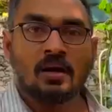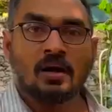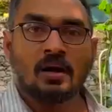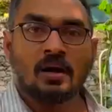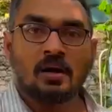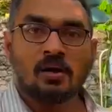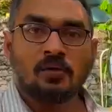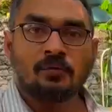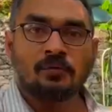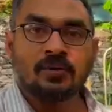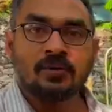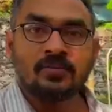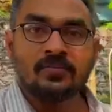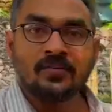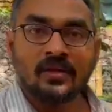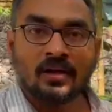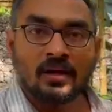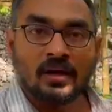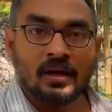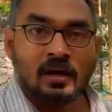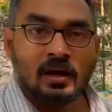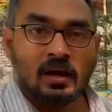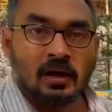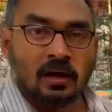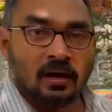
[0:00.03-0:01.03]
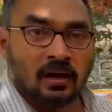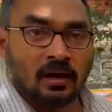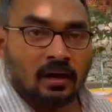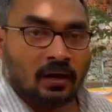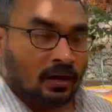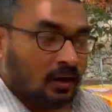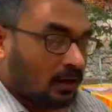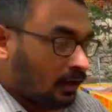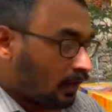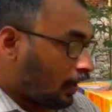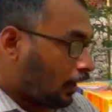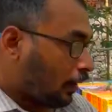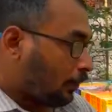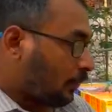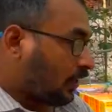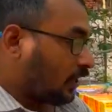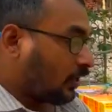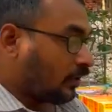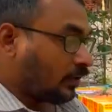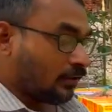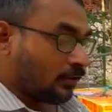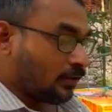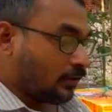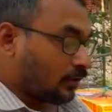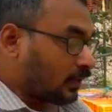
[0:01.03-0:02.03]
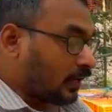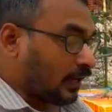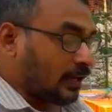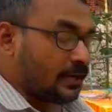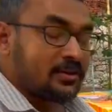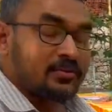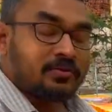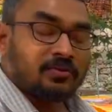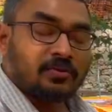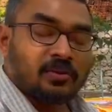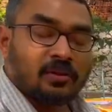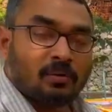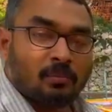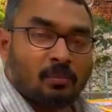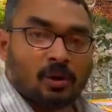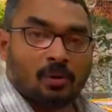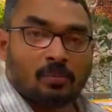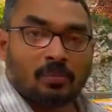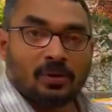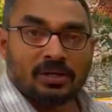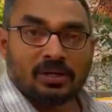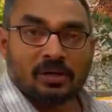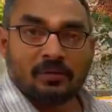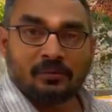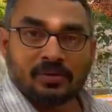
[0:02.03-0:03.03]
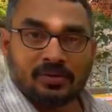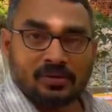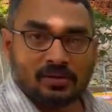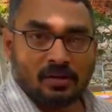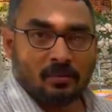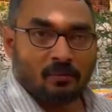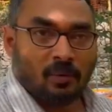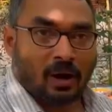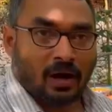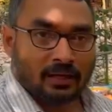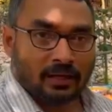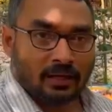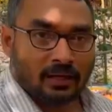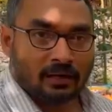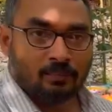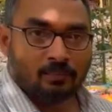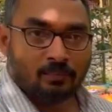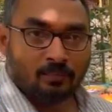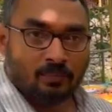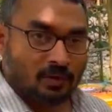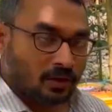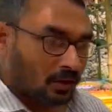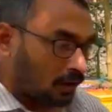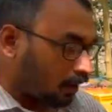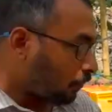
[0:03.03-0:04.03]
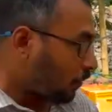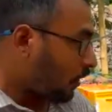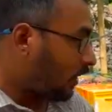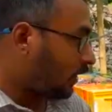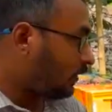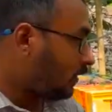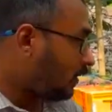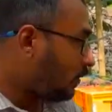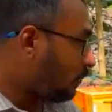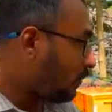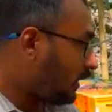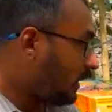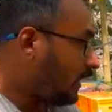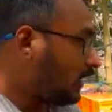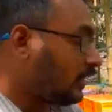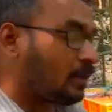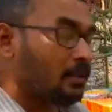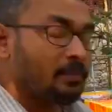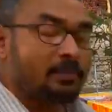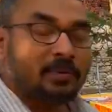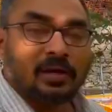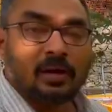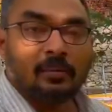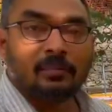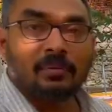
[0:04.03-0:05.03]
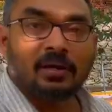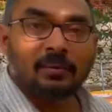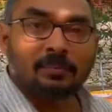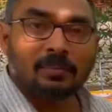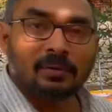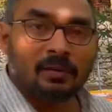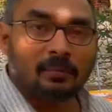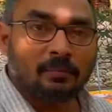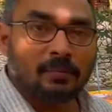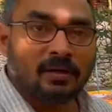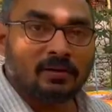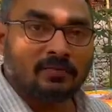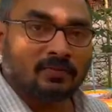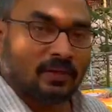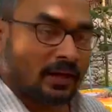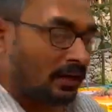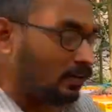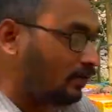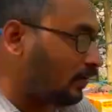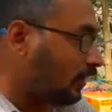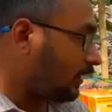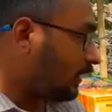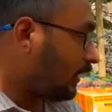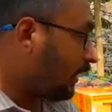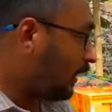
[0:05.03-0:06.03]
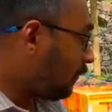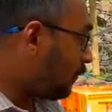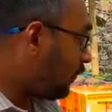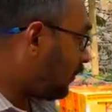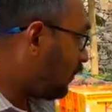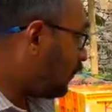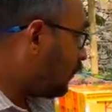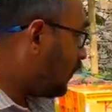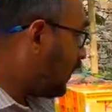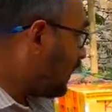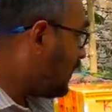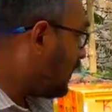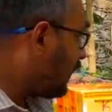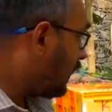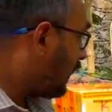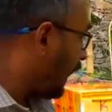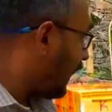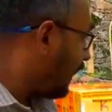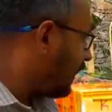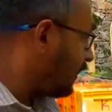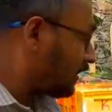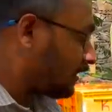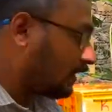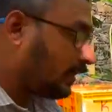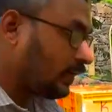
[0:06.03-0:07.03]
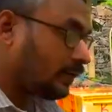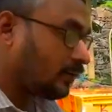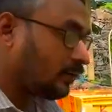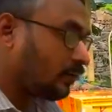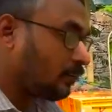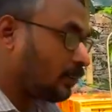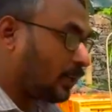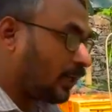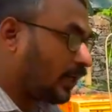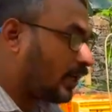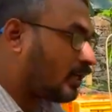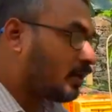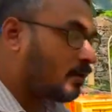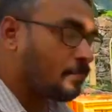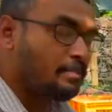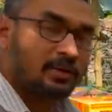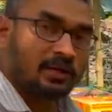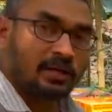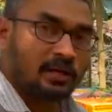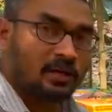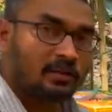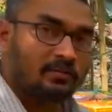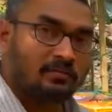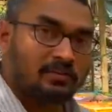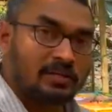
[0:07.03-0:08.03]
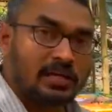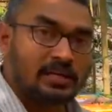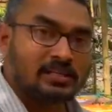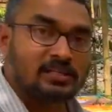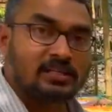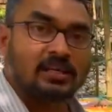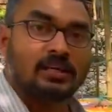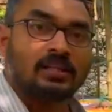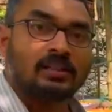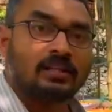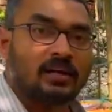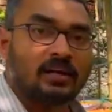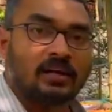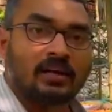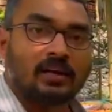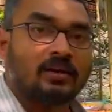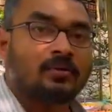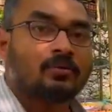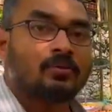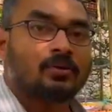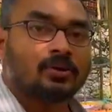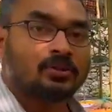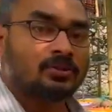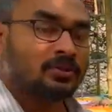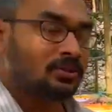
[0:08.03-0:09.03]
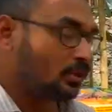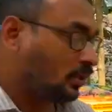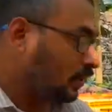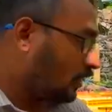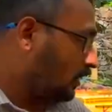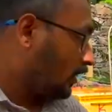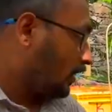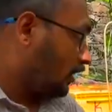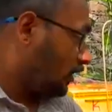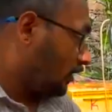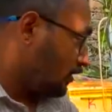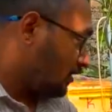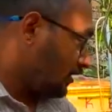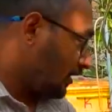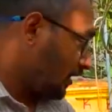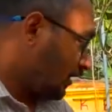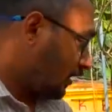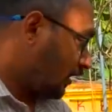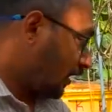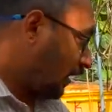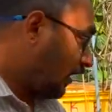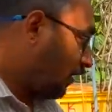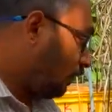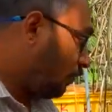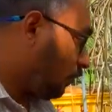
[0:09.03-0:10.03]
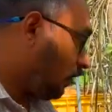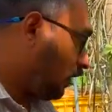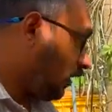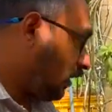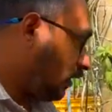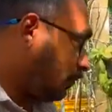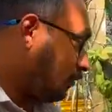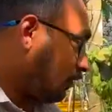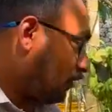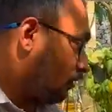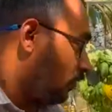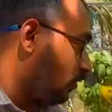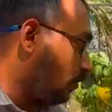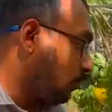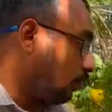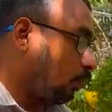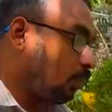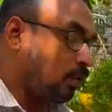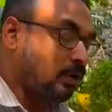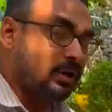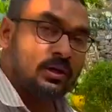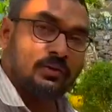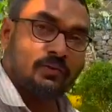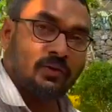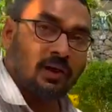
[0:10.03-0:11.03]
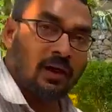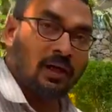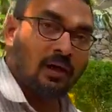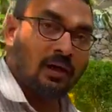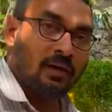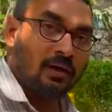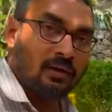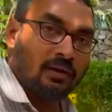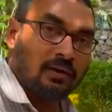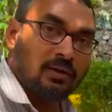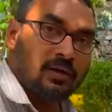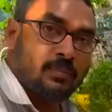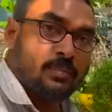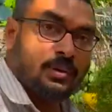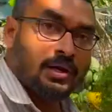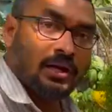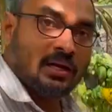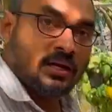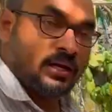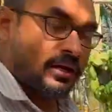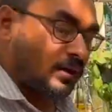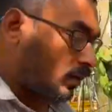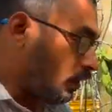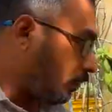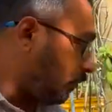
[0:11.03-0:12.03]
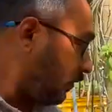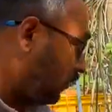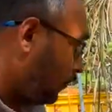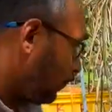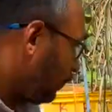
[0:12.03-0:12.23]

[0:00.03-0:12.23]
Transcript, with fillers: Hello friends. Kadina is number beta fish in bangi. A bath in a breedy epicam deep on the Salavilla. Yanaka belly tangle to breedy epicana beach. In a lake or two, Nalavola, Noki in a breedy can be.